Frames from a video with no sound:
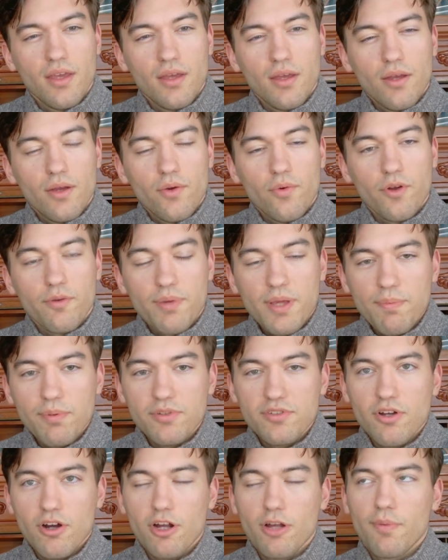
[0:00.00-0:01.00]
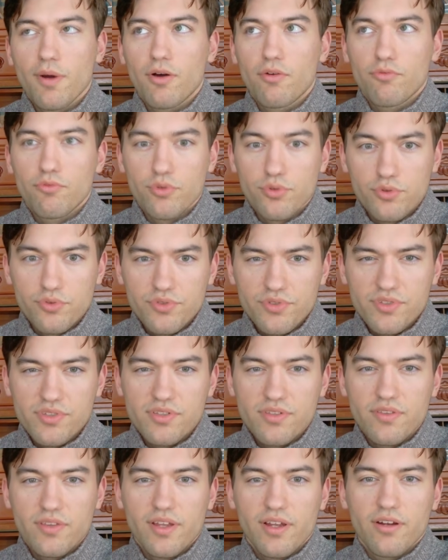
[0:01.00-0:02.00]
When people talk about runes,
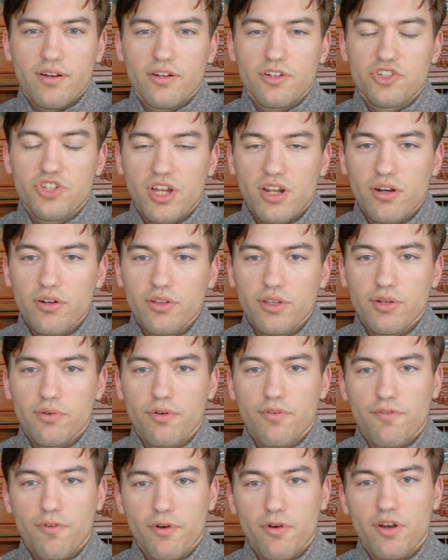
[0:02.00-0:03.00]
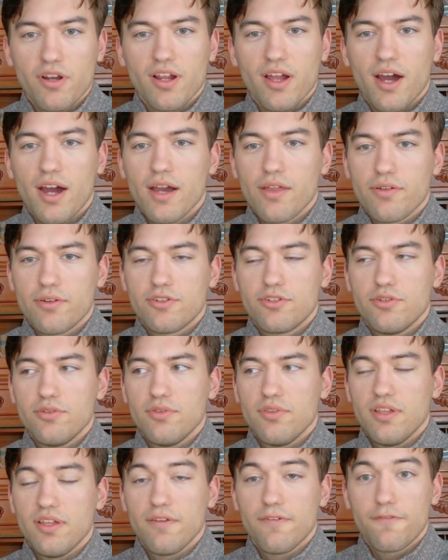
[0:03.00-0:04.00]
they are generally referring either to
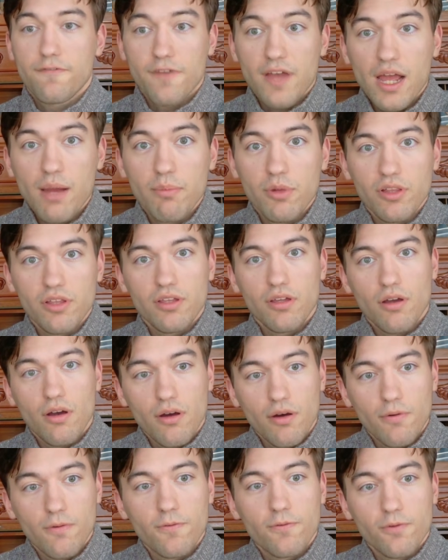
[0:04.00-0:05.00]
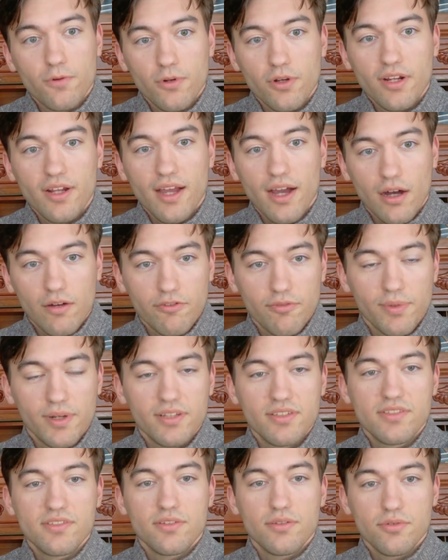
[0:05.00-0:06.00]
the family of runic
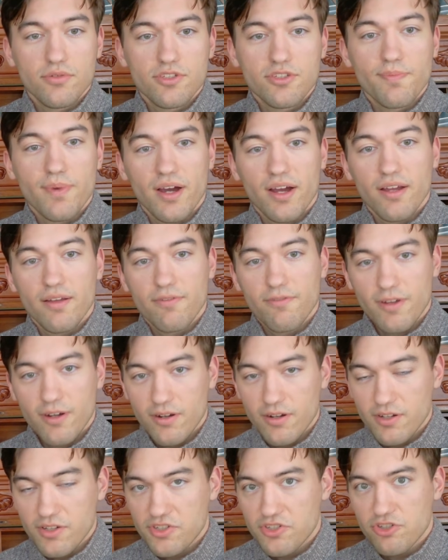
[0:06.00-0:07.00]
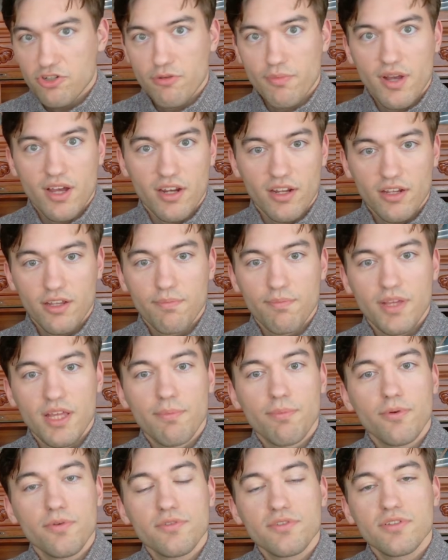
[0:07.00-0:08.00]
alphabets used by various Germanic
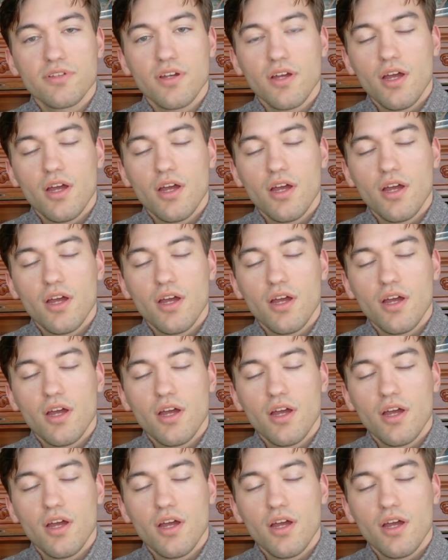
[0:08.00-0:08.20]
peoples,